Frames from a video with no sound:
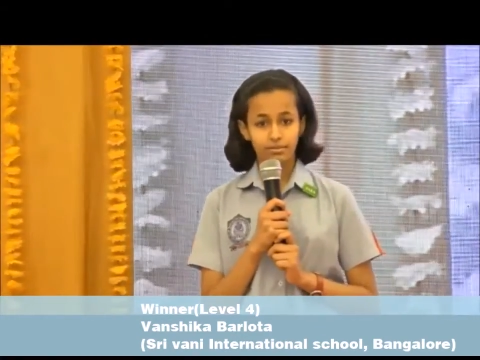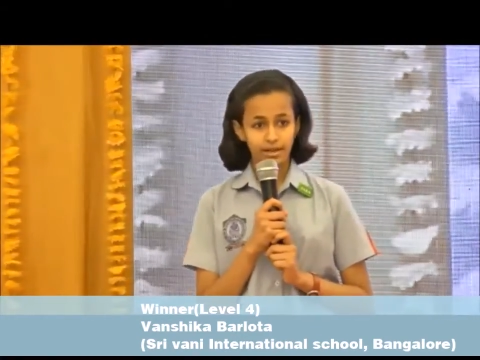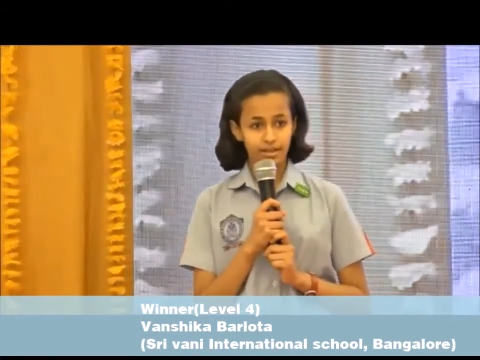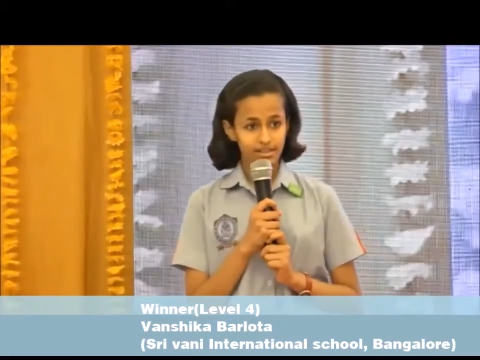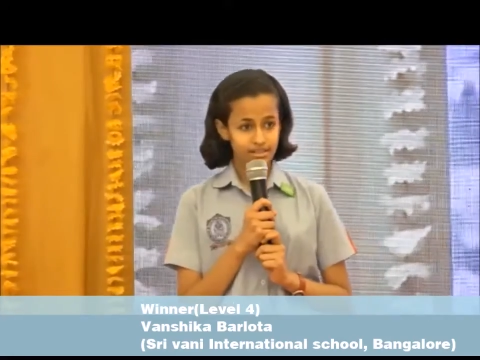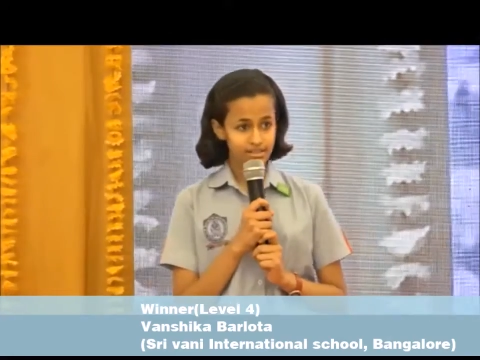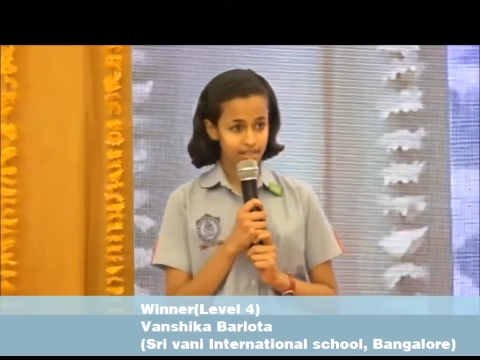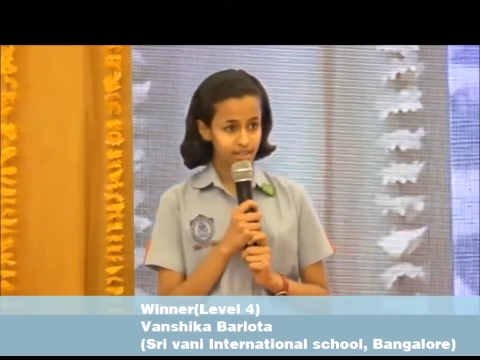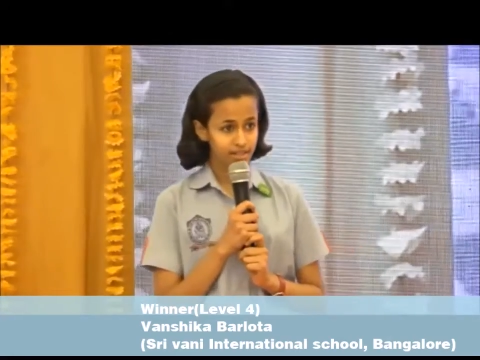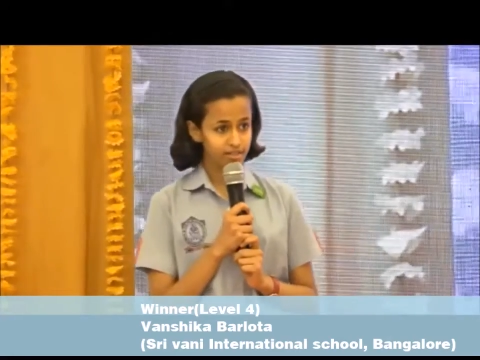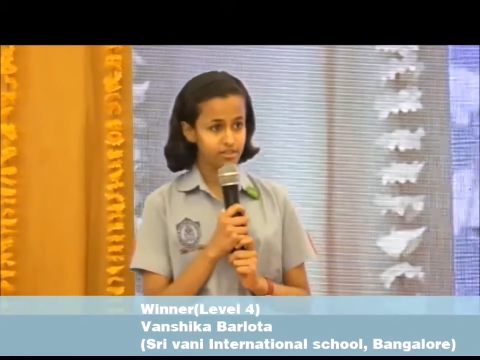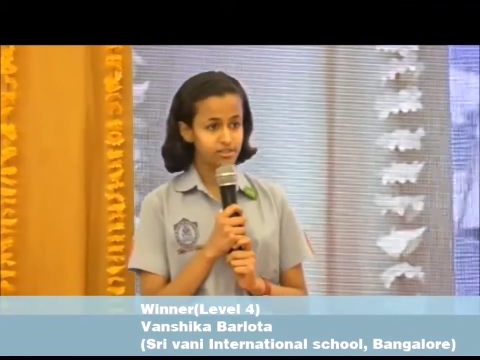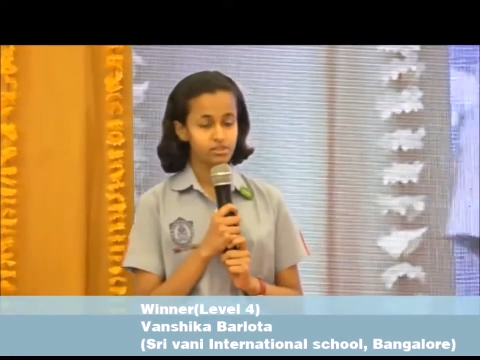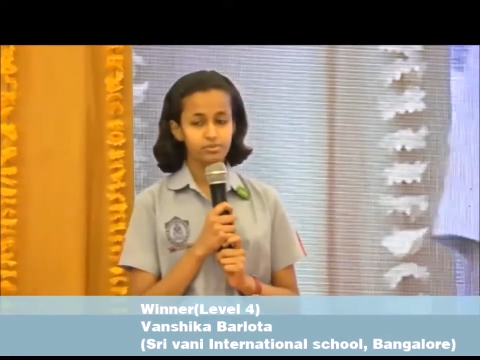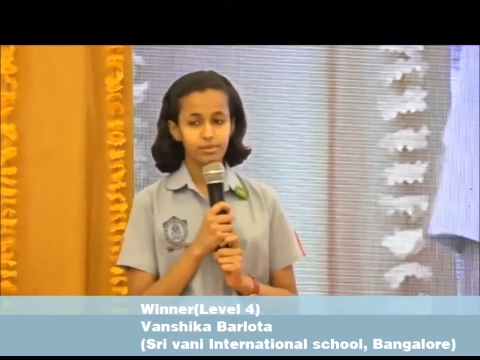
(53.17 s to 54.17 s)
and my
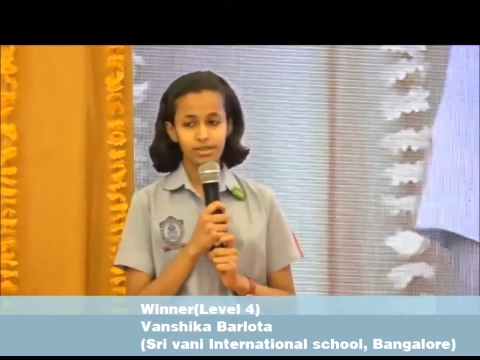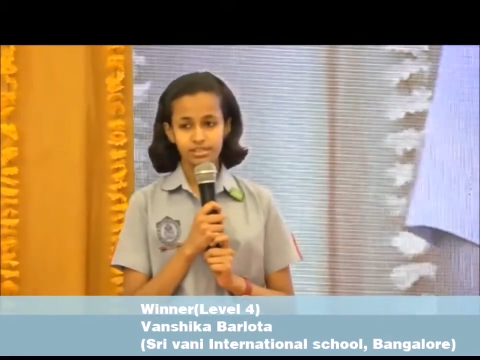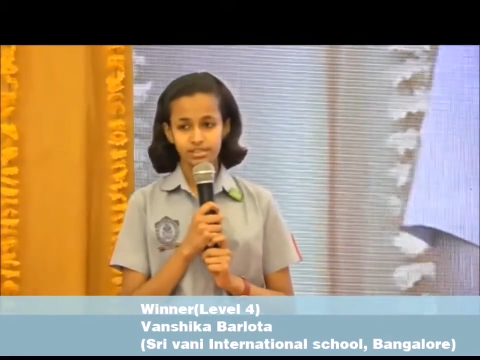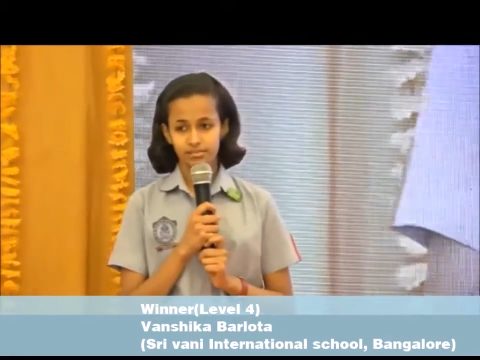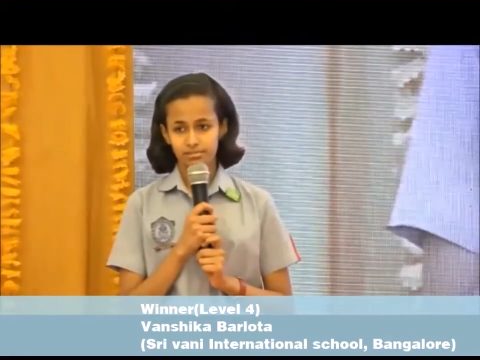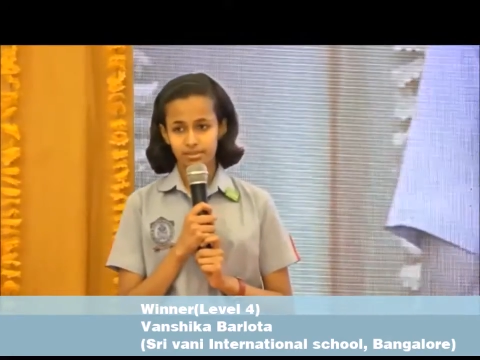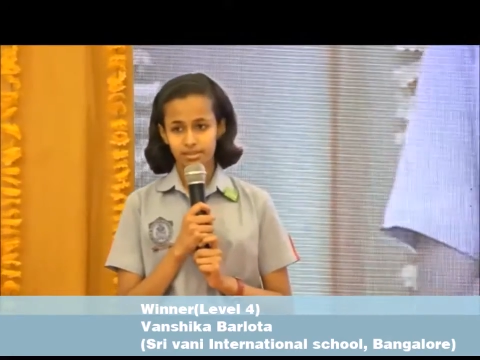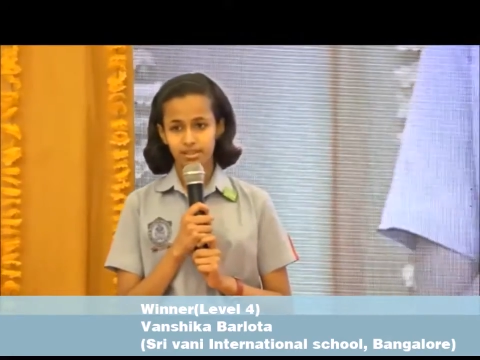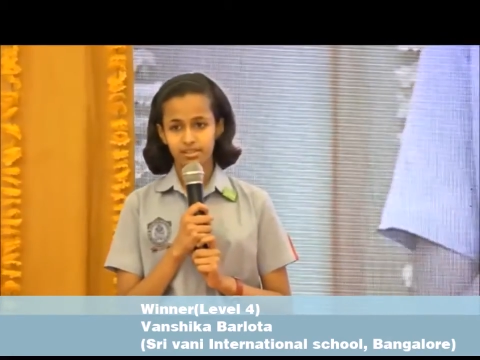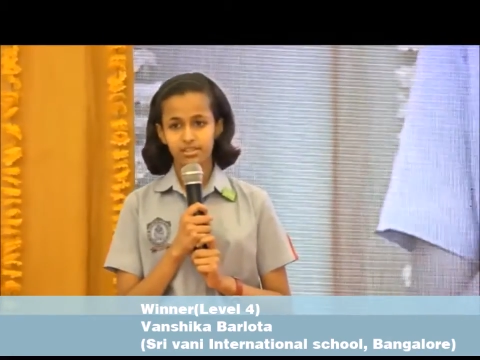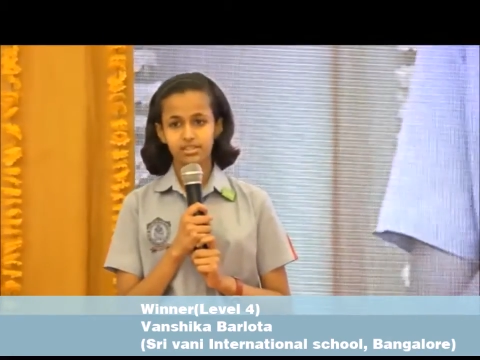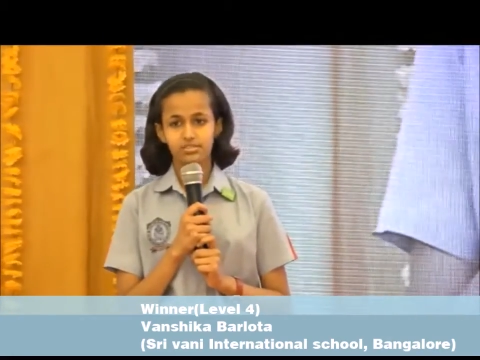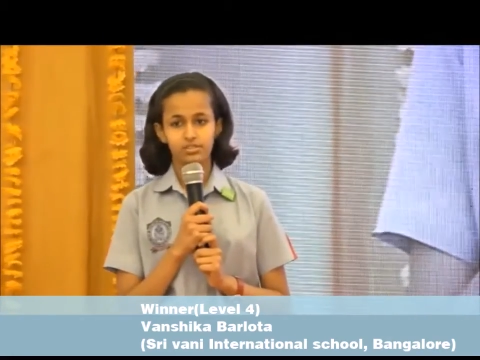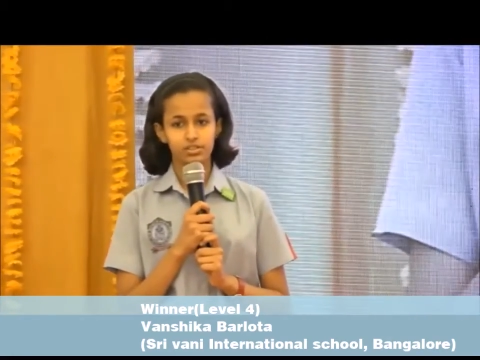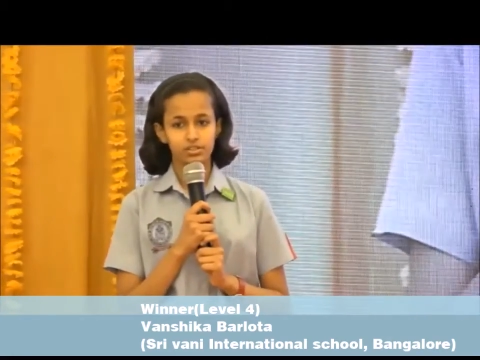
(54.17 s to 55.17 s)
desire to make something
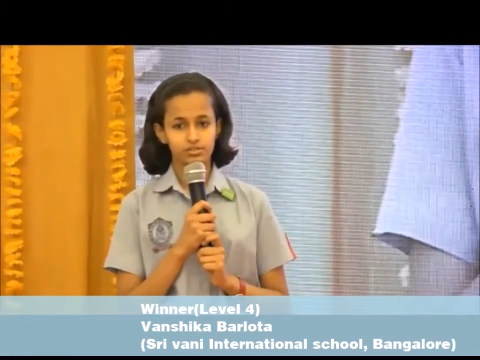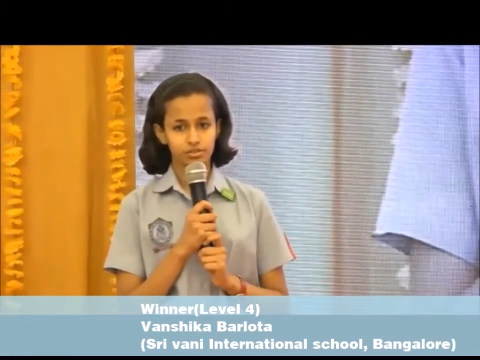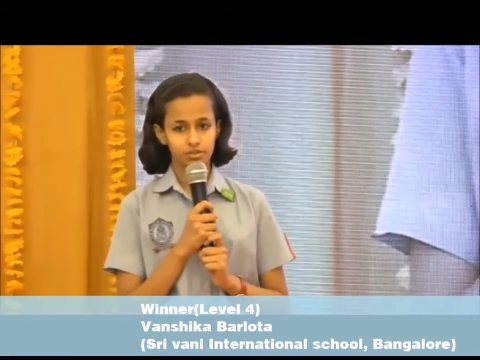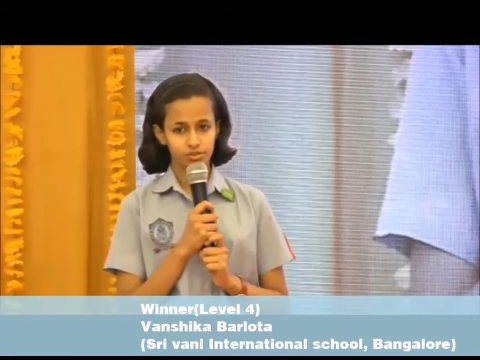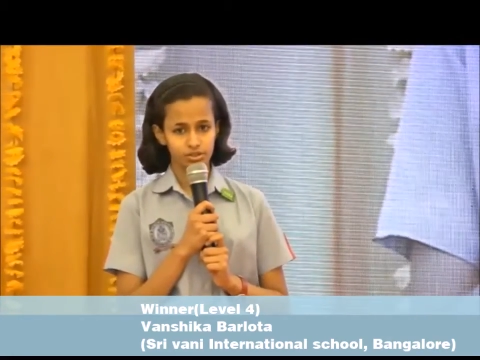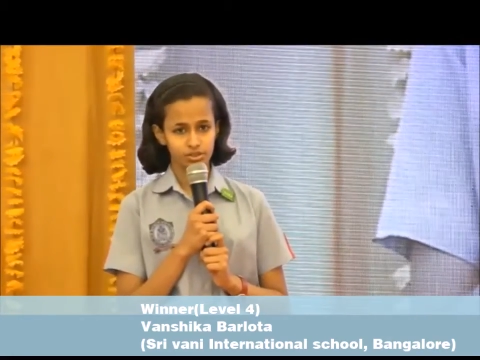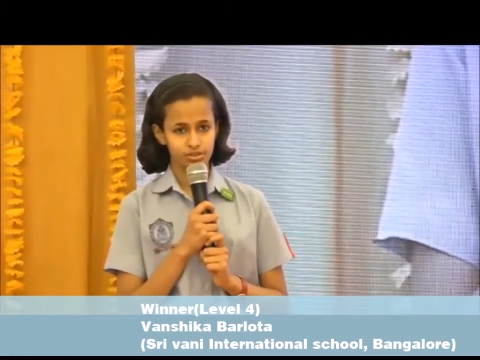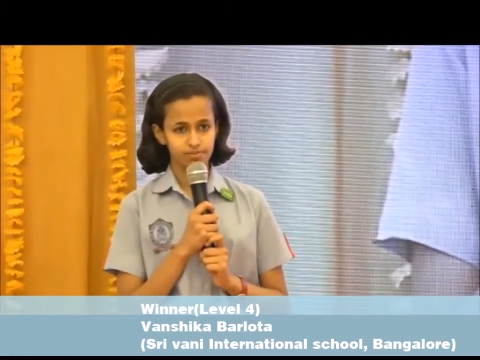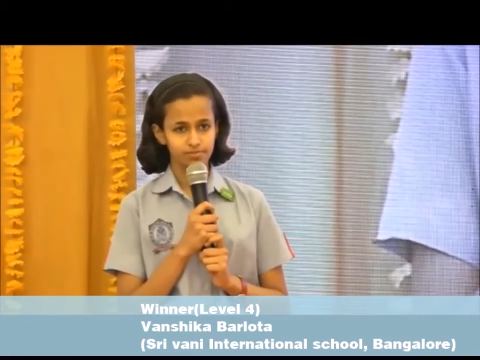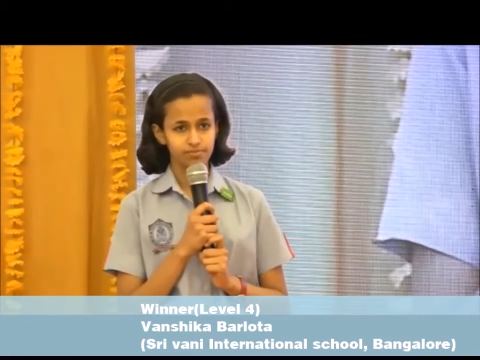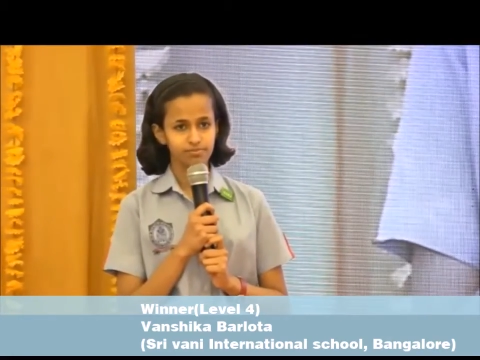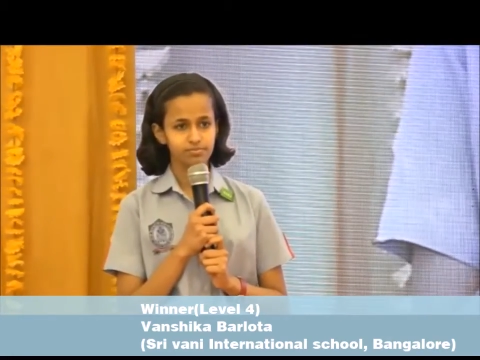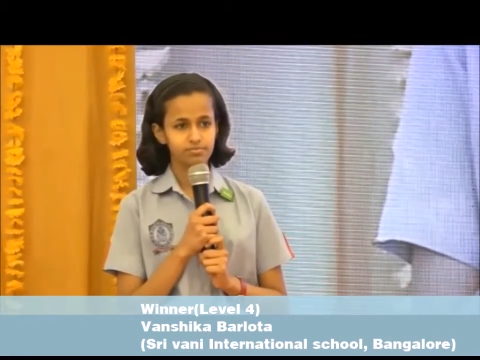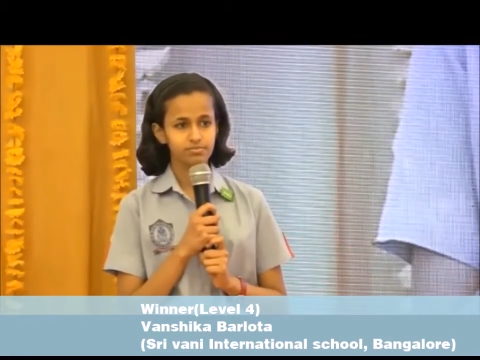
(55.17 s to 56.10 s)
like this for the future.